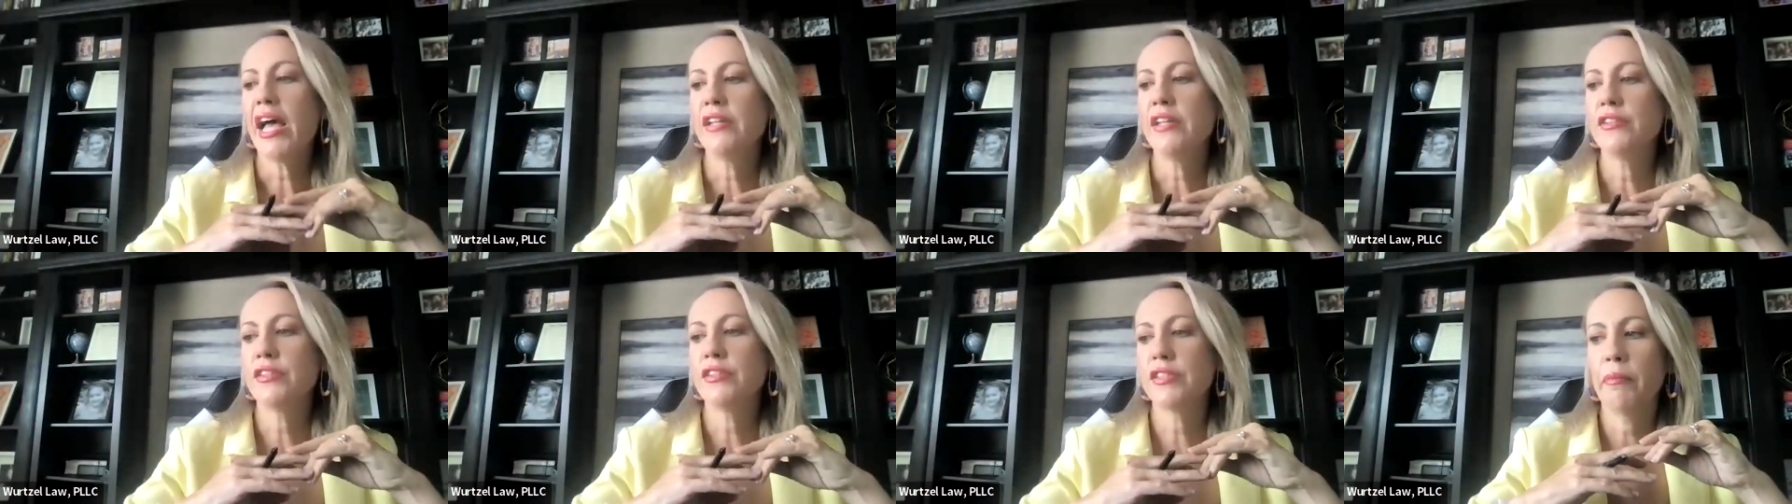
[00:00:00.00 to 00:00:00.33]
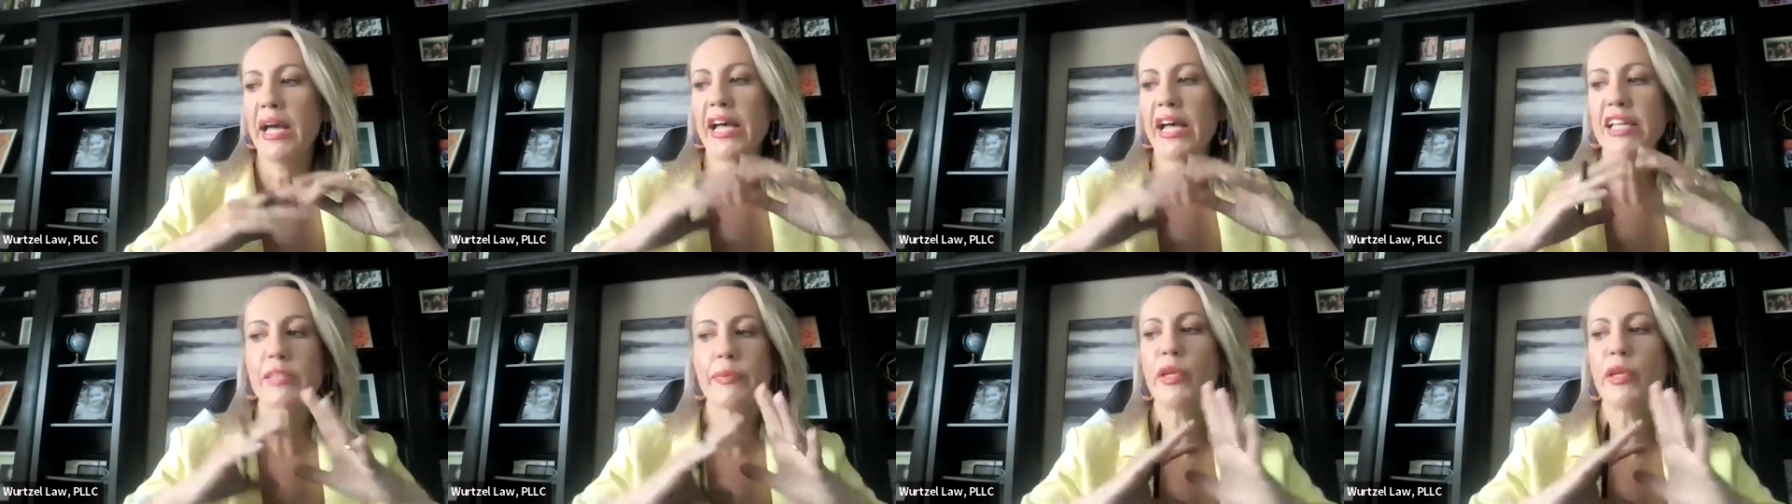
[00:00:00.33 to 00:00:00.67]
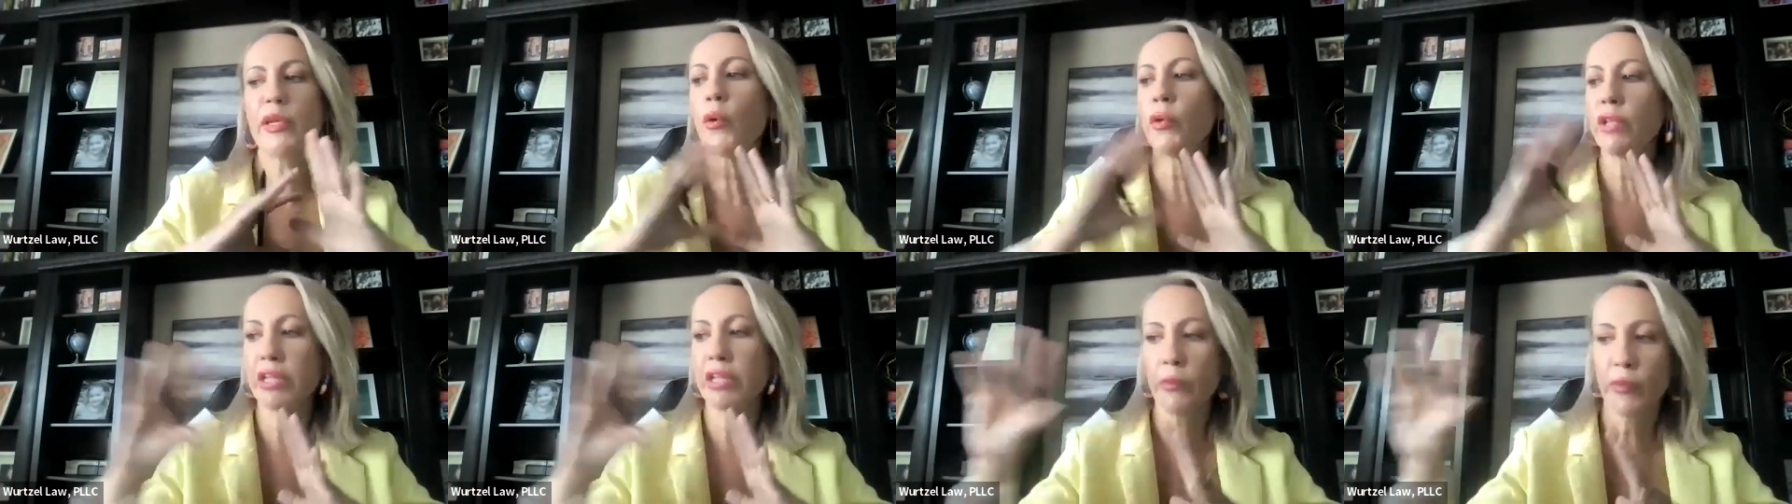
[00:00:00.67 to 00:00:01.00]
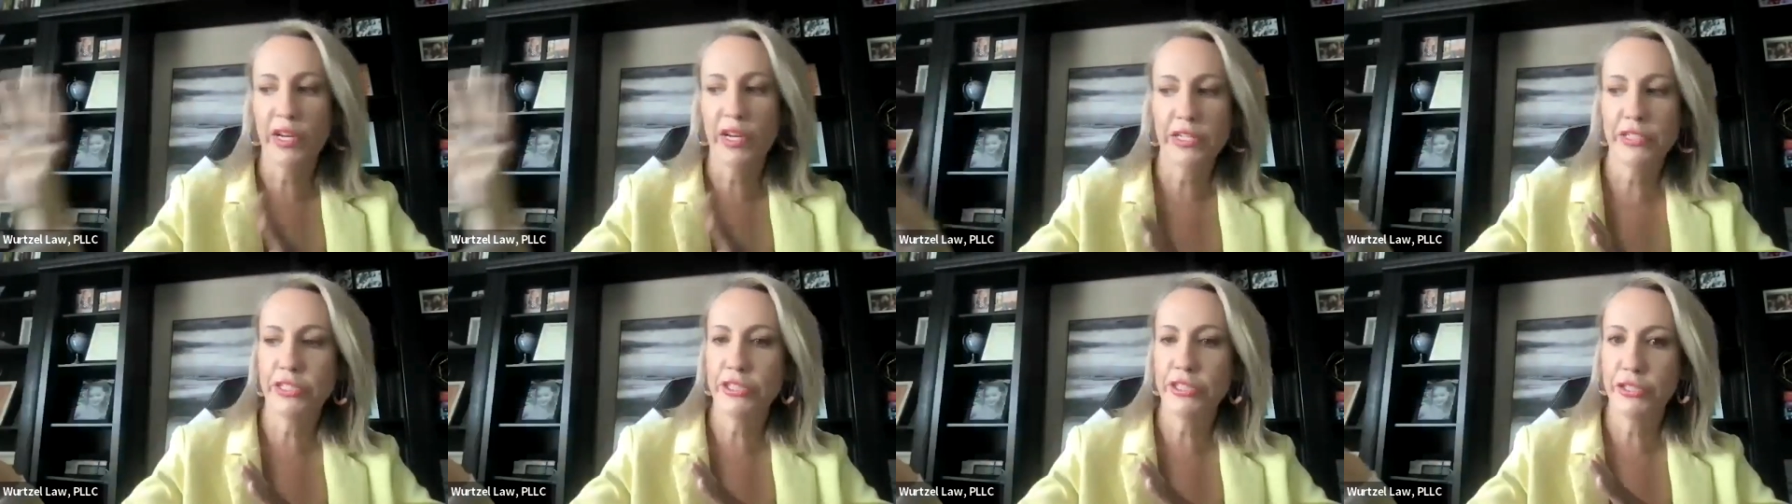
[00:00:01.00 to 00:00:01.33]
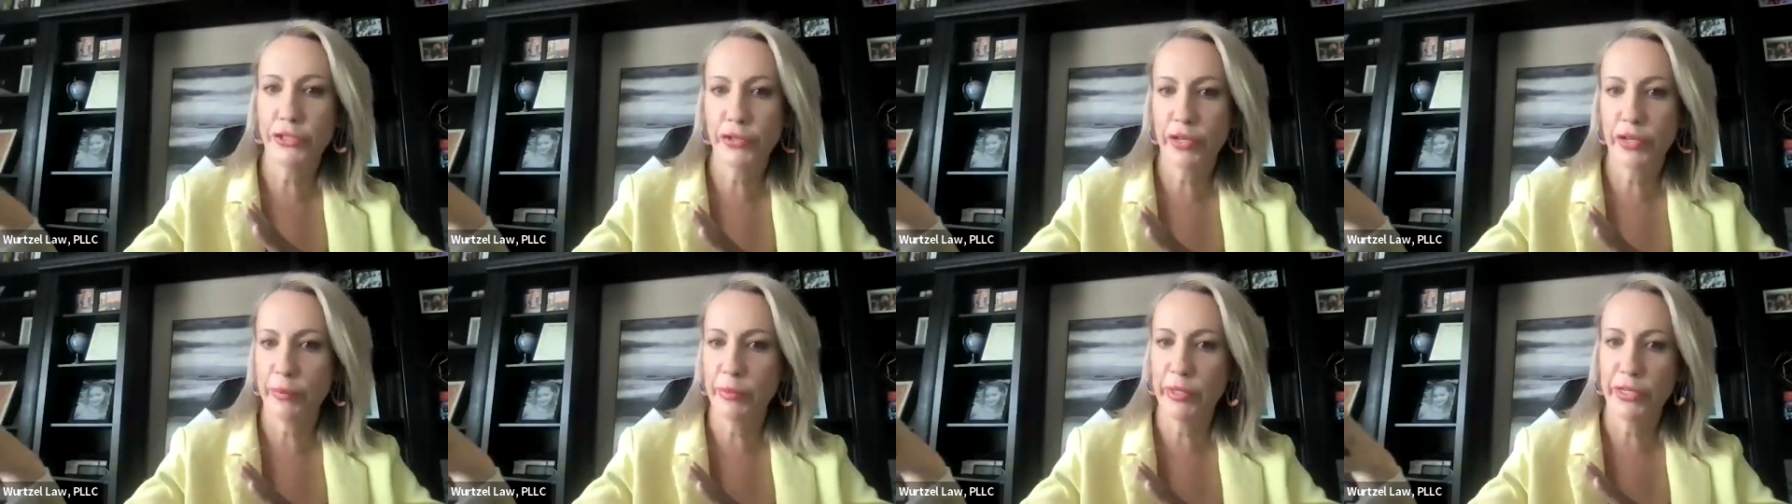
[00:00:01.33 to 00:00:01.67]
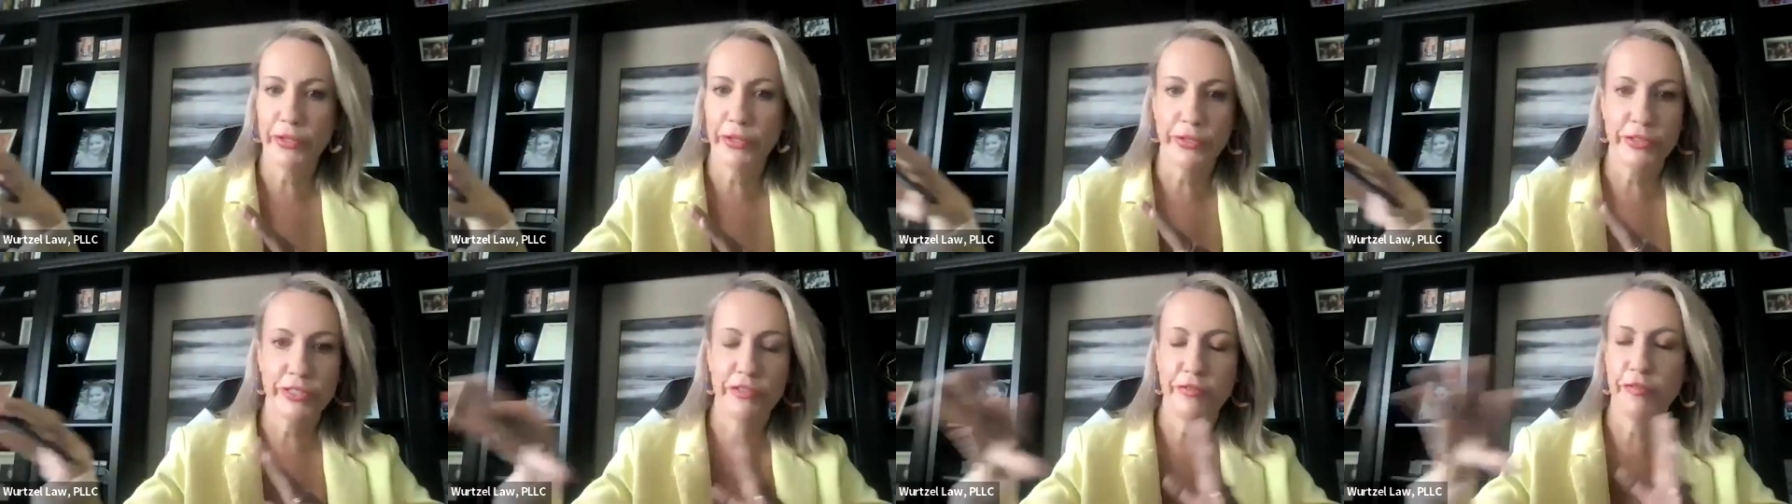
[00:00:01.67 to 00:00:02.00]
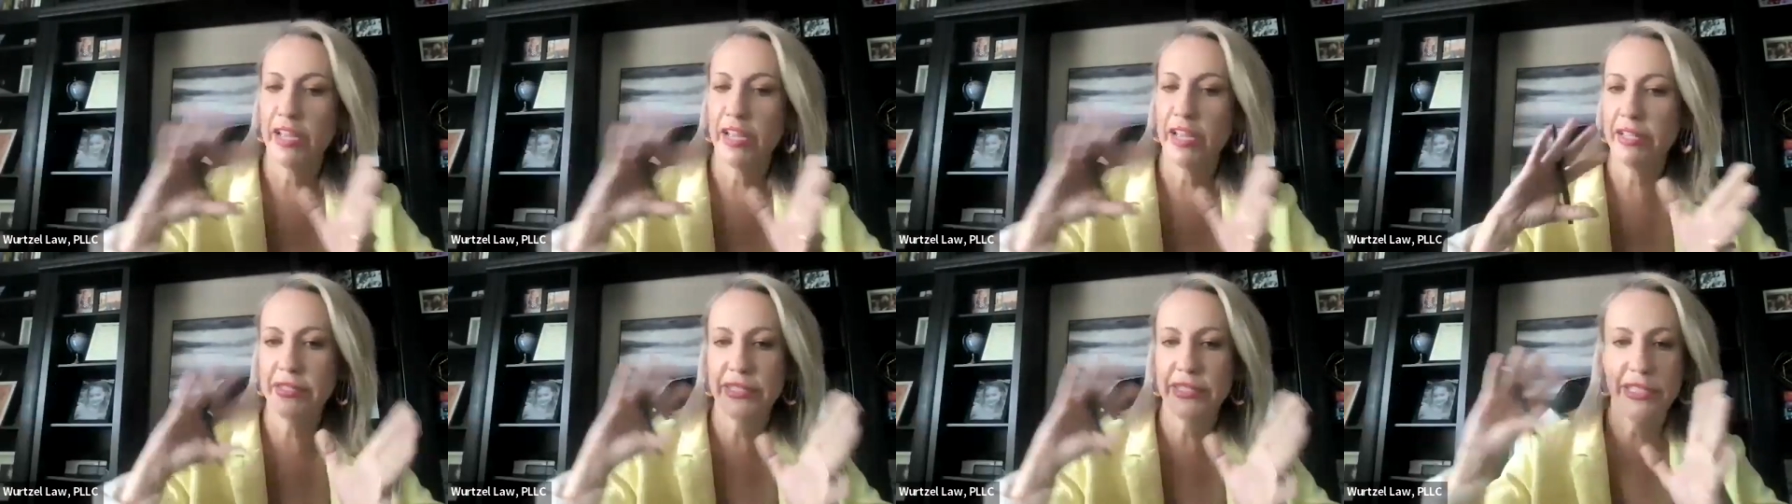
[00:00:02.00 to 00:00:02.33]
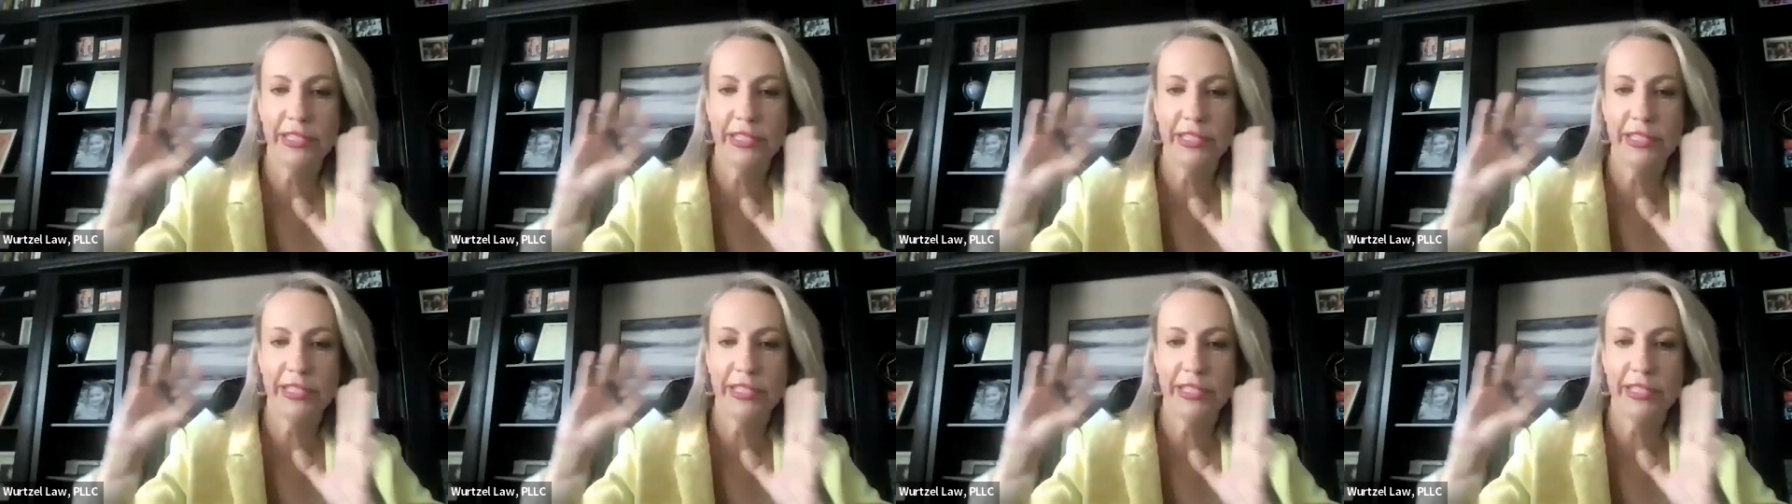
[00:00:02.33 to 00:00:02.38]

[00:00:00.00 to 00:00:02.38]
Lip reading: And my husband only wanted to do criminal defense.